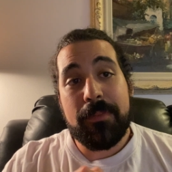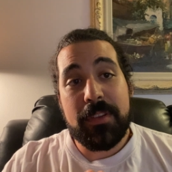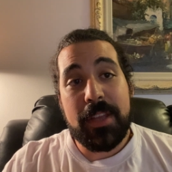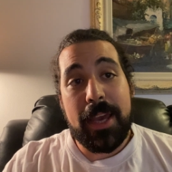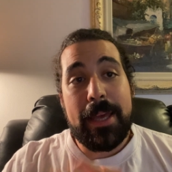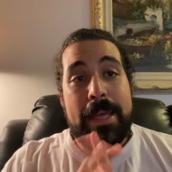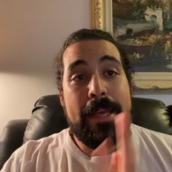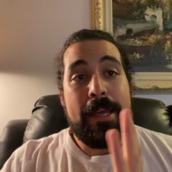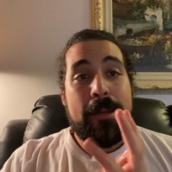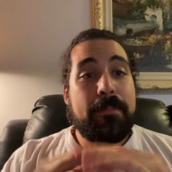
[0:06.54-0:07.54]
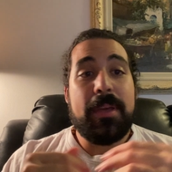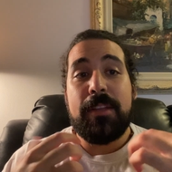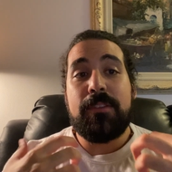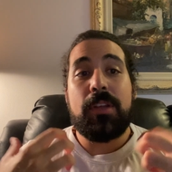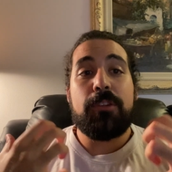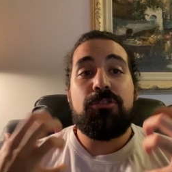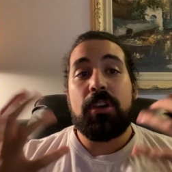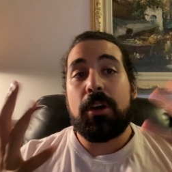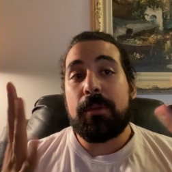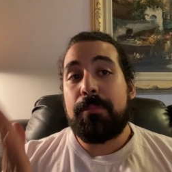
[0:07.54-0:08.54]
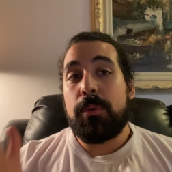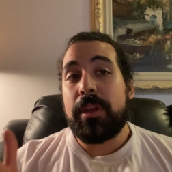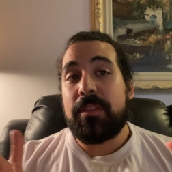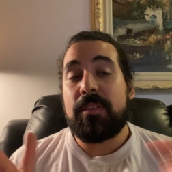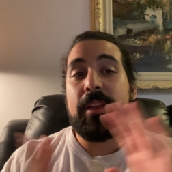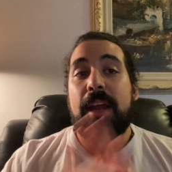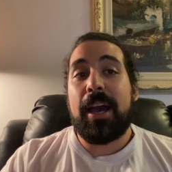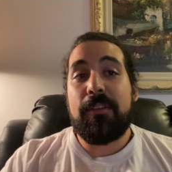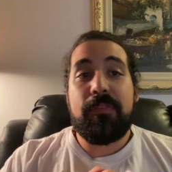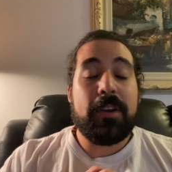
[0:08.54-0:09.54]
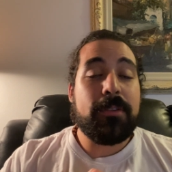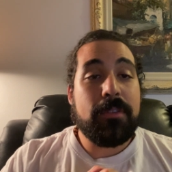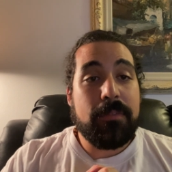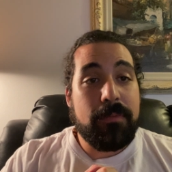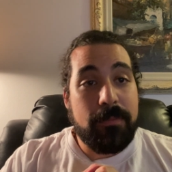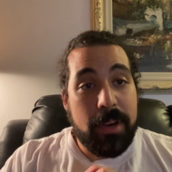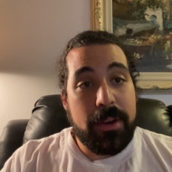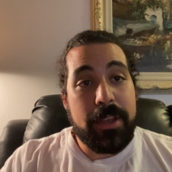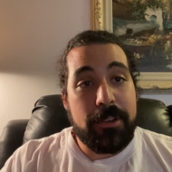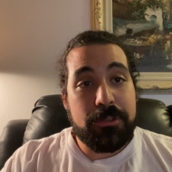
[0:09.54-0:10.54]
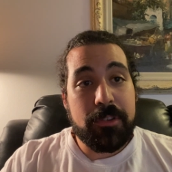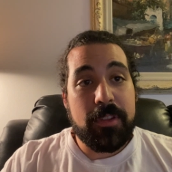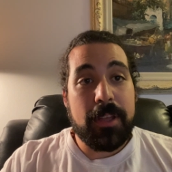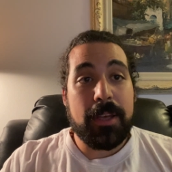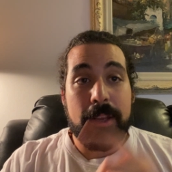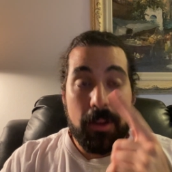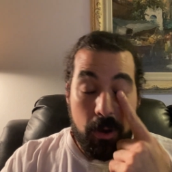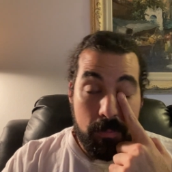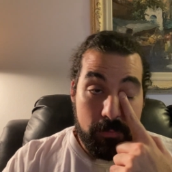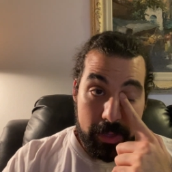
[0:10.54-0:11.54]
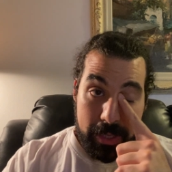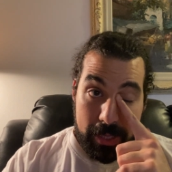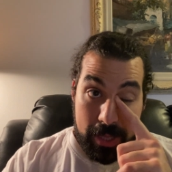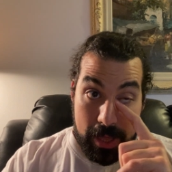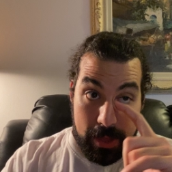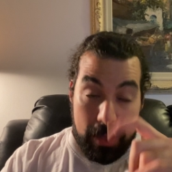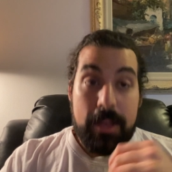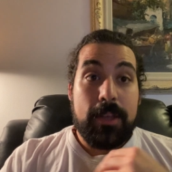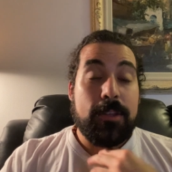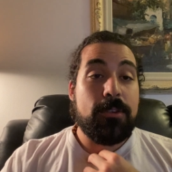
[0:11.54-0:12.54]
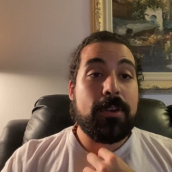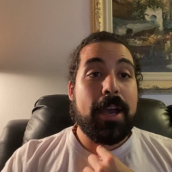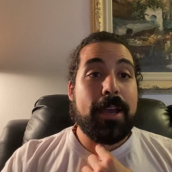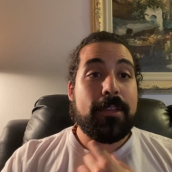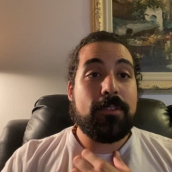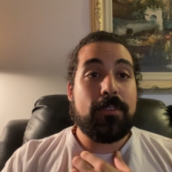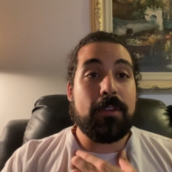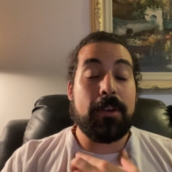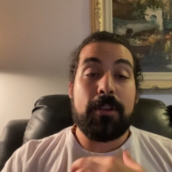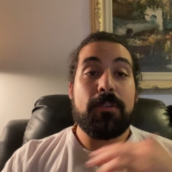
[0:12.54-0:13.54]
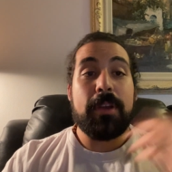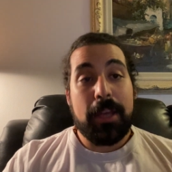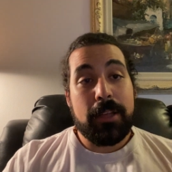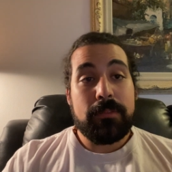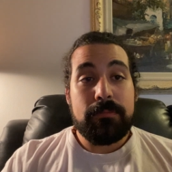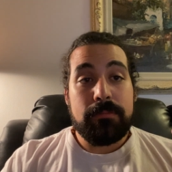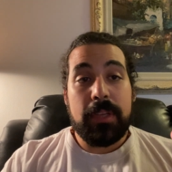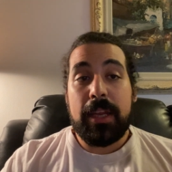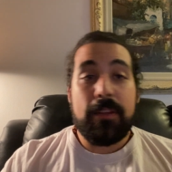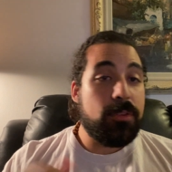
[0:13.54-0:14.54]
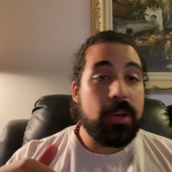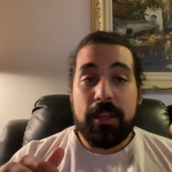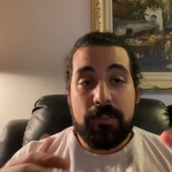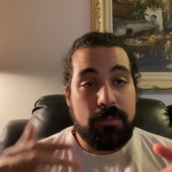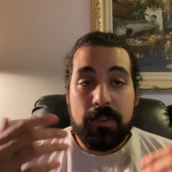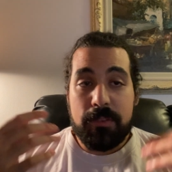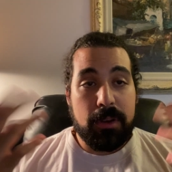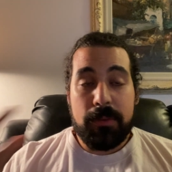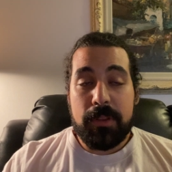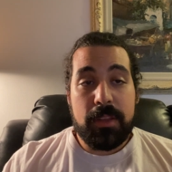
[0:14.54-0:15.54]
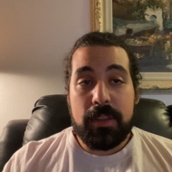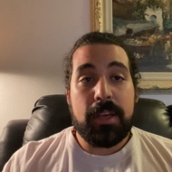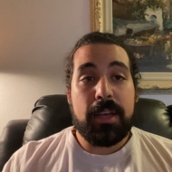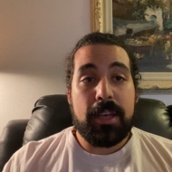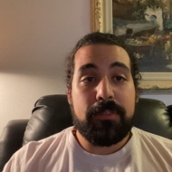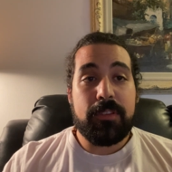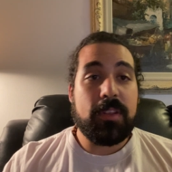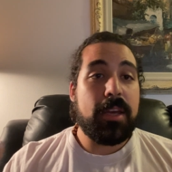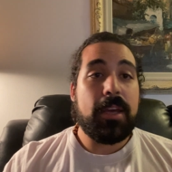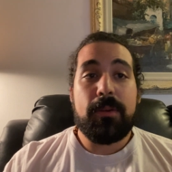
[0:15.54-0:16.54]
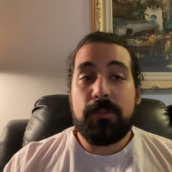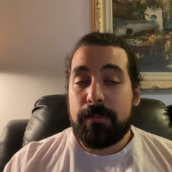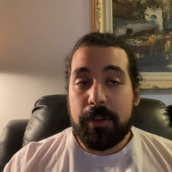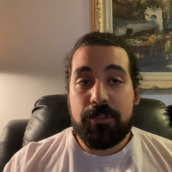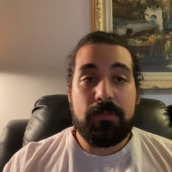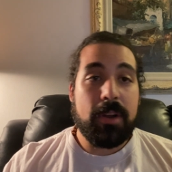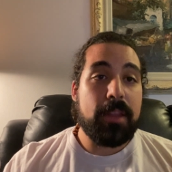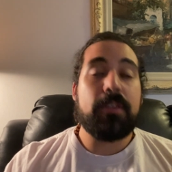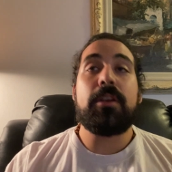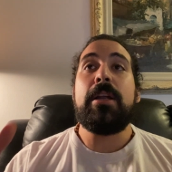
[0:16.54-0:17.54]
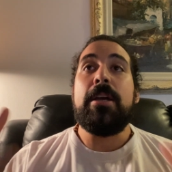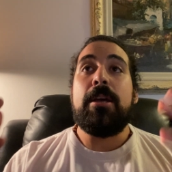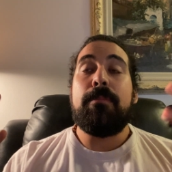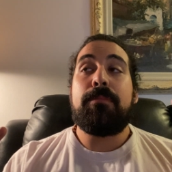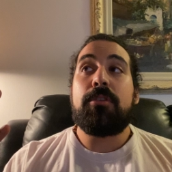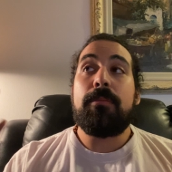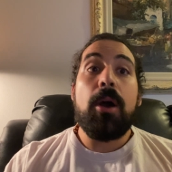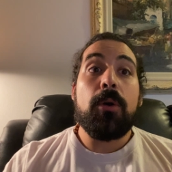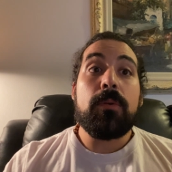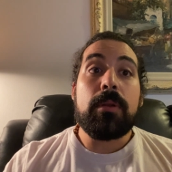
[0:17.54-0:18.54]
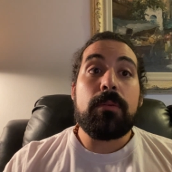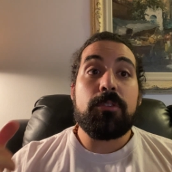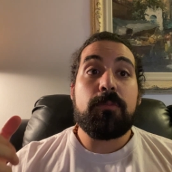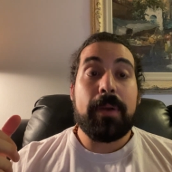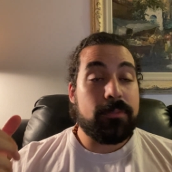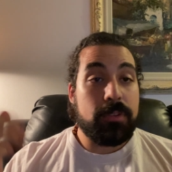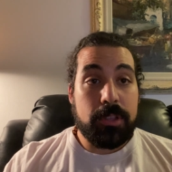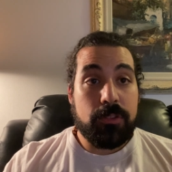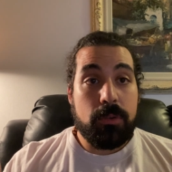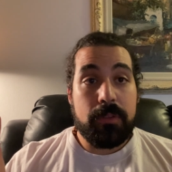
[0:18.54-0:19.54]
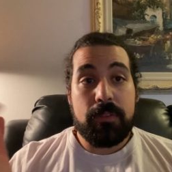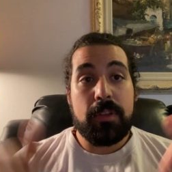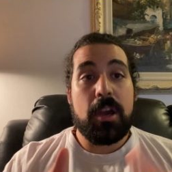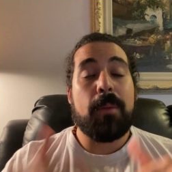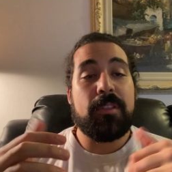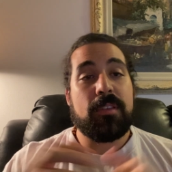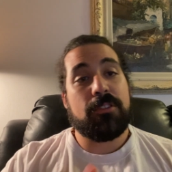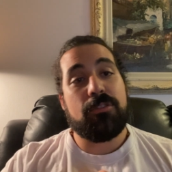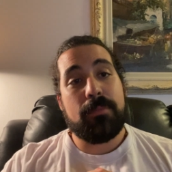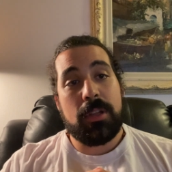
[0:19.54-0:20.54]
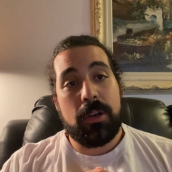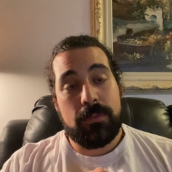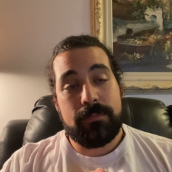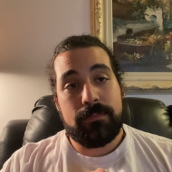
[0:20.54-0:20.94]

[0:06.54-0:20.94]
of the day, me touching on points that I found very interesting and hopefully you guys agreeing and if you guys disagree with anything I have to say, I would much rather promote respectful discourse in the comments section below.